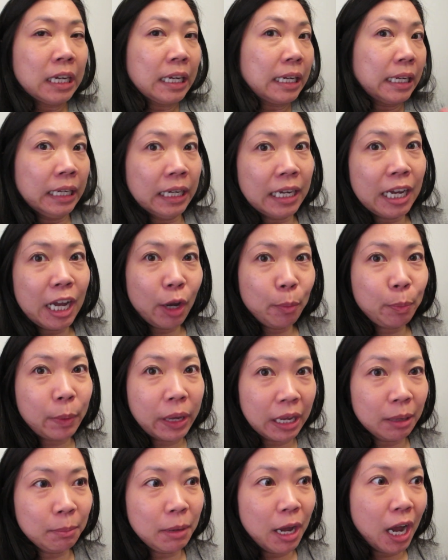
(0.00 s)
help,
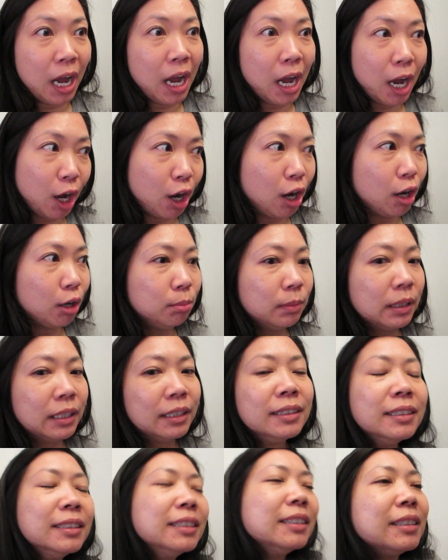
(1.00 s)
come
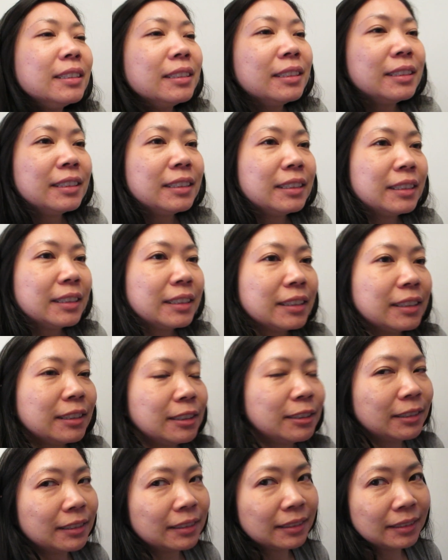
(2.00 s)
home! You got stuck?
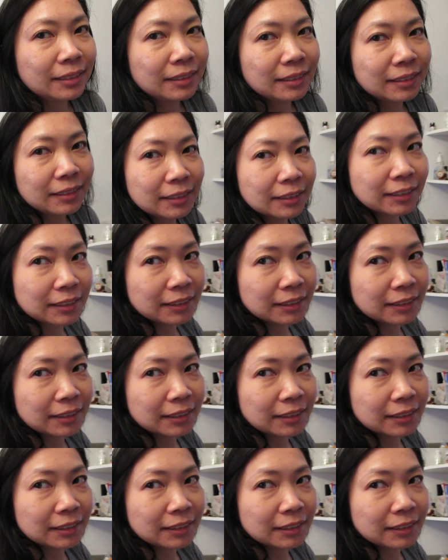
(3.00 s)
Where?